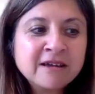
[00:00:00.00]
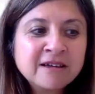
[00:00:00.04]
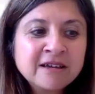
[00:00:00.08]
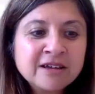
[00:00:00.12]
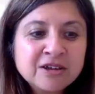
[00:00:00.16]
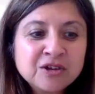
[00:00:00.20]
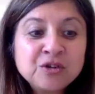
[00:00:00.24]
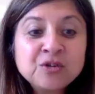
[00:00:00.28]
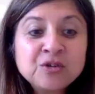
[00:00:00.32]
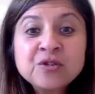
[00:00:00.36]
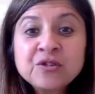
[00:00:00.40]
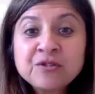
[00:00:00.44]

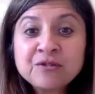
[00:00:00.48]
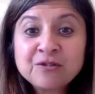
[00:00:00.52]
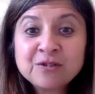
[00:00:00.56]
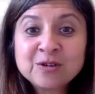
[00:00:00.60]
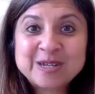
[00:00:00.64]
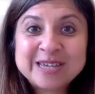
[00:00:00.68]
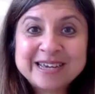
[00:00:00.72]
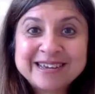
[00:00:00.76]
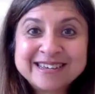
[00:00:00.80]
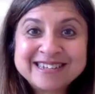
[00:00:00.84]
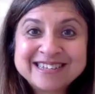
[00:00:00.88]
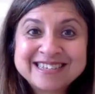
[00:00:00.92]
useful
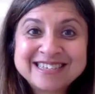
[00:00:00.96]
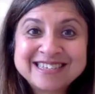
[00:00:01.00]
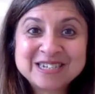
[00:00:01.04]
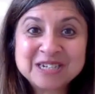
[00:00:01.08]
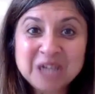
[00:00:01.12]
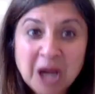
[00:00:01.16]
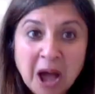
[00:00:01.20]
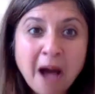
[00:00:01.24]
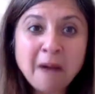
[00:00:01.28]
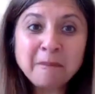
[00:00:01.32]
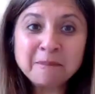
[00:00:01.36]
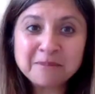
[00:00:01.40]
to
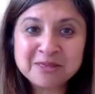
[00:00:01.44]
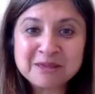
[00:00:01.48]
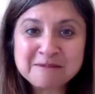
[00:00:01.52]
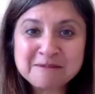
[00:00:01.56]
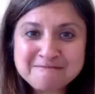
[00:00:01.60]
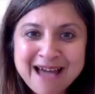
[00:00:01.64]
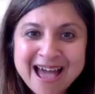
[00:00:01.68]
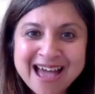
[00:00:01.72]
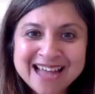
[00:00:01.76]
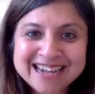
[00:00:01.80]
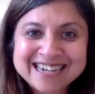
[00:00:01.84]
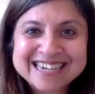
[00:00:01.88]
stop the
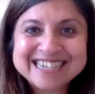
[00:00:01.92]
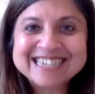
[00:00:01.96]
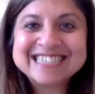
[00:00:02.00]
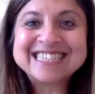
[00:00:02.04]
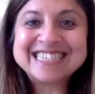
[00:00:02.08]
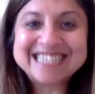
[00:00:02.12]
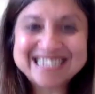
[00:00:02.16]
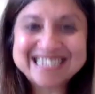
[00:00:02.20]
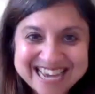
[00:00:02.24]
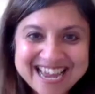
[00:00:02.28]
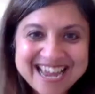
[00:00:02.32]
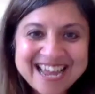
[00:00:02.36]
madness,
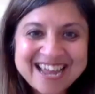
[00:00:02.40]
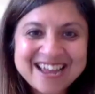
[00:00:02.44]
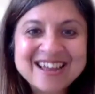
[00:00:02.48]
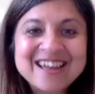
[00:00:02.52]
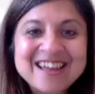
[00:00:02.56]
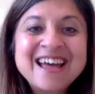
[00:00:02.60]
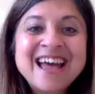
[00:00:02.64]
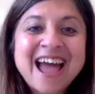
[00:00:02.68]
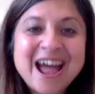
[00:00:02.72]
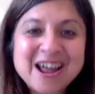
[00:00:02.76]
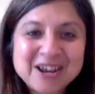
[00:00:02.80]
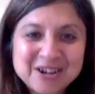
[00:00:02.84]
stay
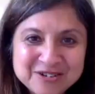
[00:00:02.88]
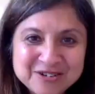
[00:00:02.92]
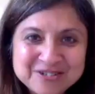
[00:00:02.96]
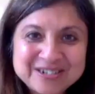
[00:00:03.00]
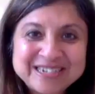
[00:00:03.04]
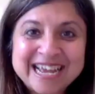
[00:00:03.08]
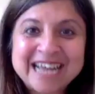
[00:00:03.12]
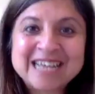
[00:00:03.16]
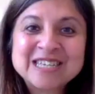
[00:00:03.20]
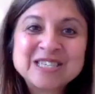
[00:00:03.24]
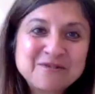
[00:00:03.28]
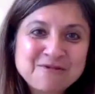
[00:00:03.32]
at your
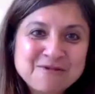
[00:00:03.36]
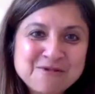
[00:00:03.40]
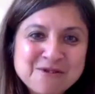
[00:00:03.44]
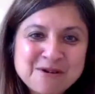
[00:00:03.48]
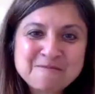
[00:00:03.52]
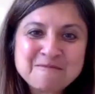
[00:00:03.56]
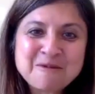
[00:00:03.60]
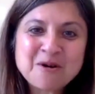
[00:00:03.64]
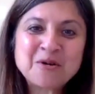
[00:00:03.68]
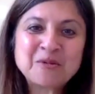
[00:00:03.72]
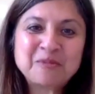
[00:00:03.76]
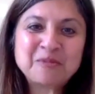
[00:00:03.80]
desk for a
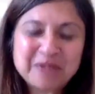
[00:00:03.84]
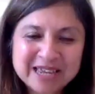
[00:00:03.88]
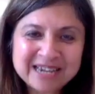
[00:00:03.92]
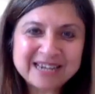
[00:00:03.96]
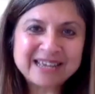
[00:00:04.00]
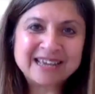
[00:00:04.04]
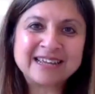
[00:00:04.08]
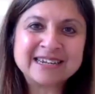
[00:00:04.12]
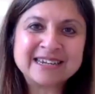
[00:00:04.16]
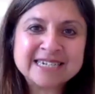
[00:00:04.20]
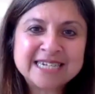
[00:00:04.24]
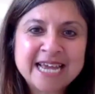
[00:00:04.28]
moment
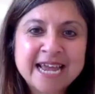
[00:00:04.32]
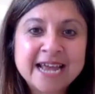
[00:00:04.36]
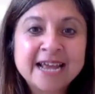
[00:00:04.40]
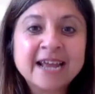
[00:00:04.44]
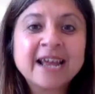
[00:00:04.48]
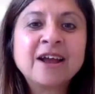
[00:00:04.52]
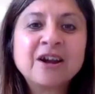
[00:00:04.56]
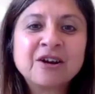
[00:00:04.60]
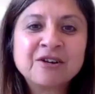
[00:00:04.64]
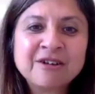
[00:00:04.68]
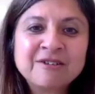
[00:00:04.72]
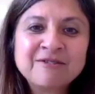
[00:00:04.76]
and take
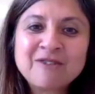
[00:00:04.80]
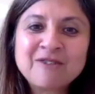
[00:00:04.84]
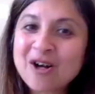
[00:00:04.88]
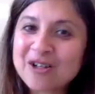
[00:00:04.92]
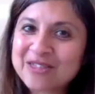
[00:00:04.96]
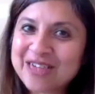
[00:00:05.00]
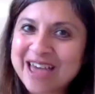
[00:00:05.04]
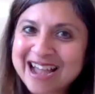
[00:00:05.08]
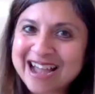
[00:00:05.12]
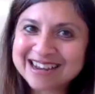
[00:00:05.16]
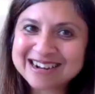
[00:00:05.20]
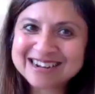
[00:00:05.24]
care of all
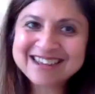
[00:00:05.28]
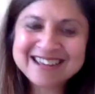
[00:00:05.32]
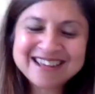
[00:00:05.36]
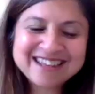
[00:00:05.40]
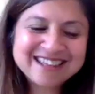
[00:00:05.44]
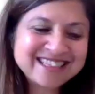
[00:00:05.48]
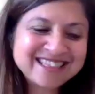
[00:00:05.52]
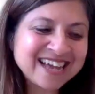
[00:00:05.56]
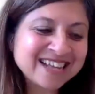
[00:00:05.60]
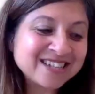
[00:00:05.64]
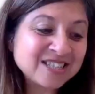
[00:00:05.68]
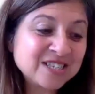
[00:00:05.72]

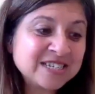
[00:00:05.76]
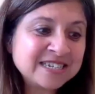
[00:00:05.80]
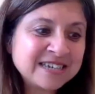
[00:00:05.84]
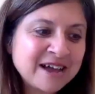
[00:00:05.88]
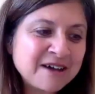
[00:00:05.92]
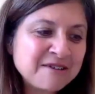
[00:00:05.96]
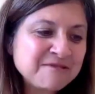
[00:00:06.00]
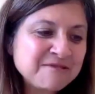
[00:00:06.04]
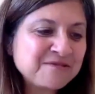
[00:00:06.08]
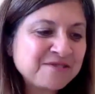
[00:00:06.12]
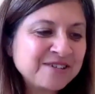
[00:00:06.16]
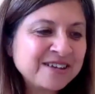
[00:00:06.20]
that
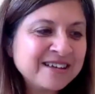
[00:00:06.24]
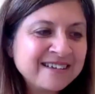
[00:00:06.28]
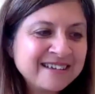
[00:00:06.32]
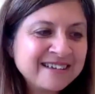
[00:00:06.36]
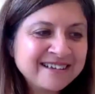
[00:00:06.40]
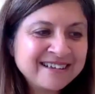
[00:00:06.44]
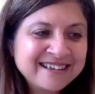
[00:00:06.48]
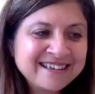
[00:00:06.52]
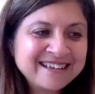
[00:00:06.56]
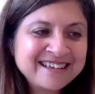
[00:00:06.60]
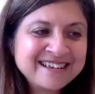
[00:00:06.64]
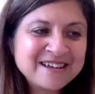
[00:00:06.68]
stuff.
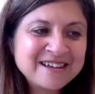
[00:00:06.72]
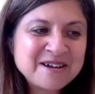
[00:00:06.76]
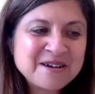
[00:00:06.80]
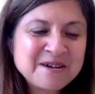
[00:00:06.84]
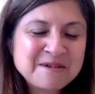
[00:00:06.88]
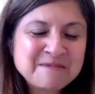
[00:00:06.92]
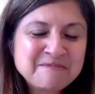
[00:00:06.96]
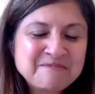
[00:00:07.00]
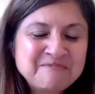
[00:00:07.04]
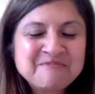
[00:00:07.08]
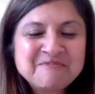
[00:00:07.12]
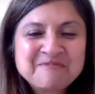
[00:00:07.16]

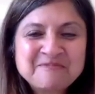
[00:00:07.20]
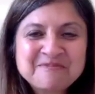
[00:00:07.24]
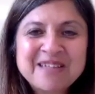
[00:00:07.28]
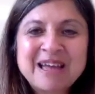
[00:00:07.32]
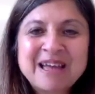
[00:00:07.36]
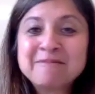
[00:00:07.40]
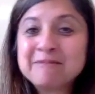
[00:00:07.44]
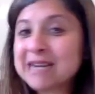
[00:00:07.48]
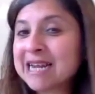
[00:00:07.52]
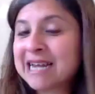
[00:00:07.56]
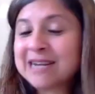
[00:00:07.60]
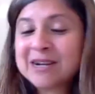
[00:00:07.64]

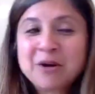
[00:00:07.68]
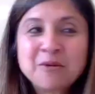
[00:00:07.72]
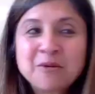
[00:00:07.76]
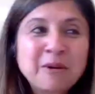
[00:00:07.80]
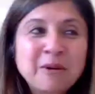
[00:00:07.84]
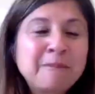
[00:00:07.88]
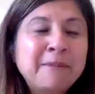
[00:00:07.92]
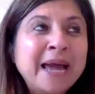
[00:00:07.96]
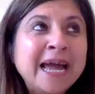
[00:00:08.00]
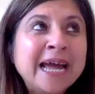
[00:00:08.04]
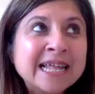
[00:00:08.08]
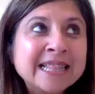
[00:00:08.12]
I know
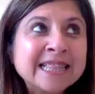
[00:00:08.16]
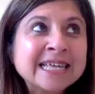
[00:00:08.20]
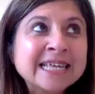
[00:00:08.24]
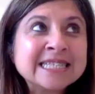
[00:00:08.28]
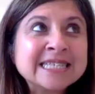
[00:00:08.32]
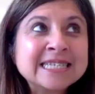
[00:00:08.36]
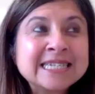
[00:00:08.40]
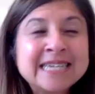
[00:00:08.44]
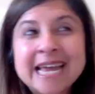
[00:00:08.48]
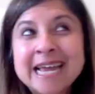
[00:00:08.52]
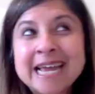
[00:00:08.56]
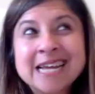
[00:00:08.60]
a band
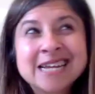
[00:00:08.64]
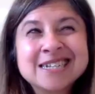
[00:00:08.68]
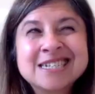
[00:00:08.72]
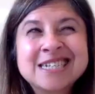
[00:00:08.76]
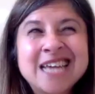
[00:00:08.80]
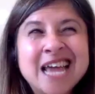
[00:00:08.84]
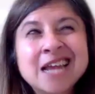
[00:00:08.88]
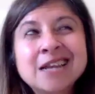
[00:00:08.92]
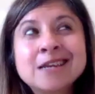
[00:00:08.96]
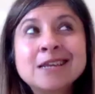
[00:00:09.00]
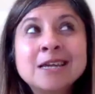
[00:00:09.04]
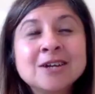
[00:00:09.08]
that's taken
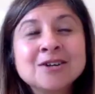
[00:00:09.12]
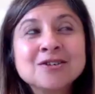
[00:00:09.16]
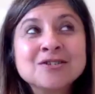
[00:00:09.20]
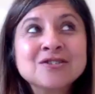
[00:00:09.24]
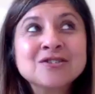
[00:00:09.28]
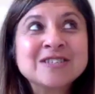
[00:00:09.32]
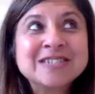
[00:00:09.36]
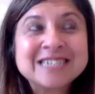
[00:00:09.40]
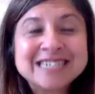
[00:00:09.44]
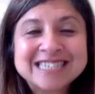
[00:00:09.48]
10 years to